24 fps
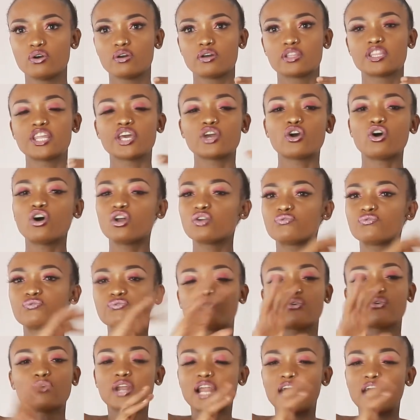they all
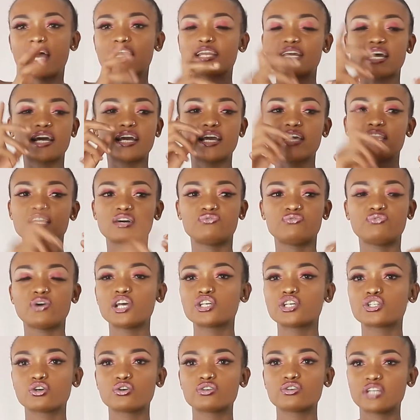fall under either
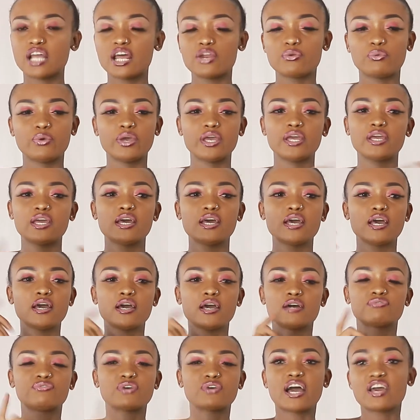fashion, runway,
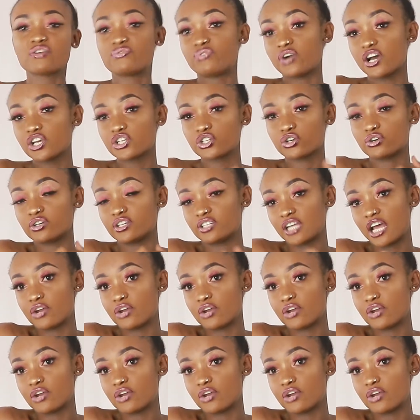high fashion.